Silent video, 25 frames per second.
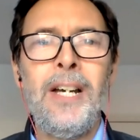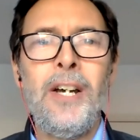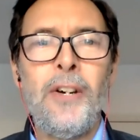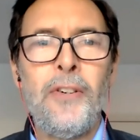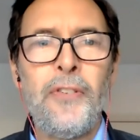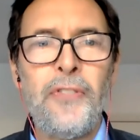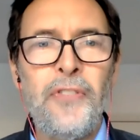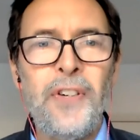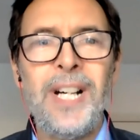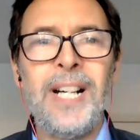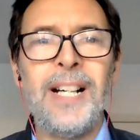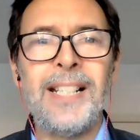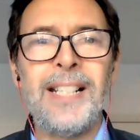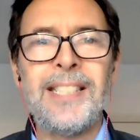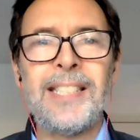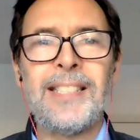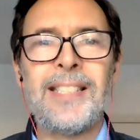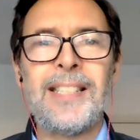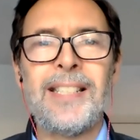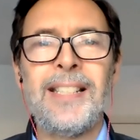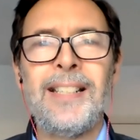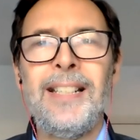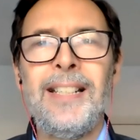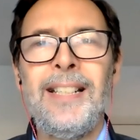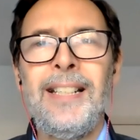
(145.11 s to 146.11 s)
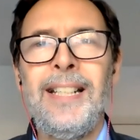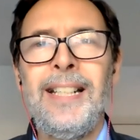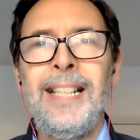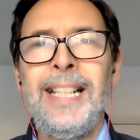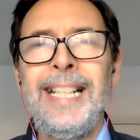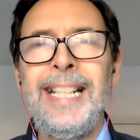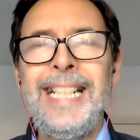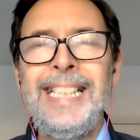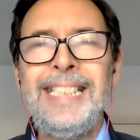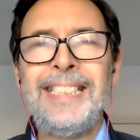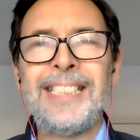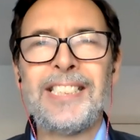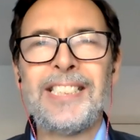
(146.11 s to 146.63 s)
First,
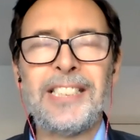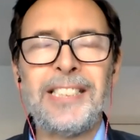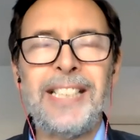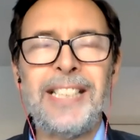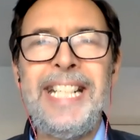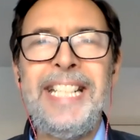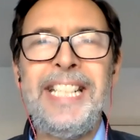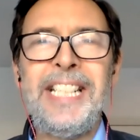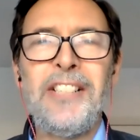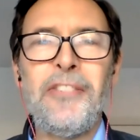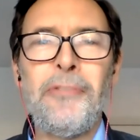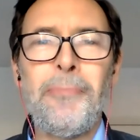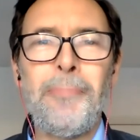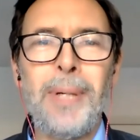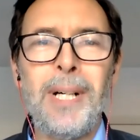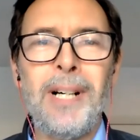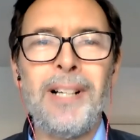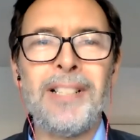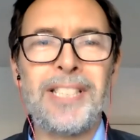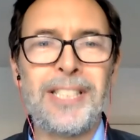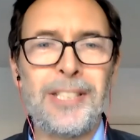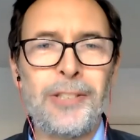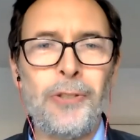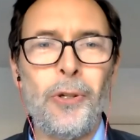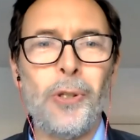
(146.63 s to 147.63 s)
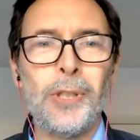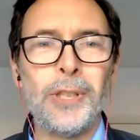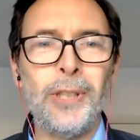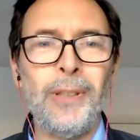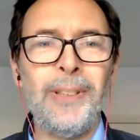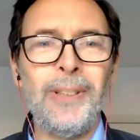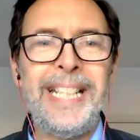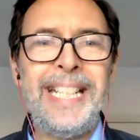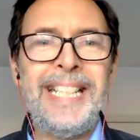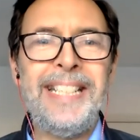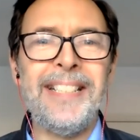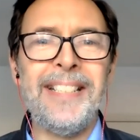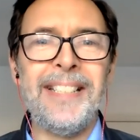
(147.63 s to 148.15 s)
in the training of pastoral
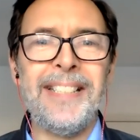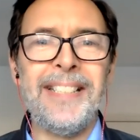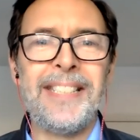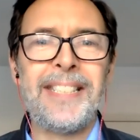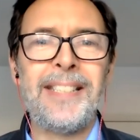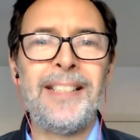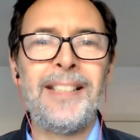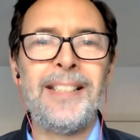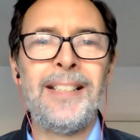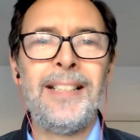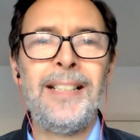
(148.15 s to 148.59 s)
leaders.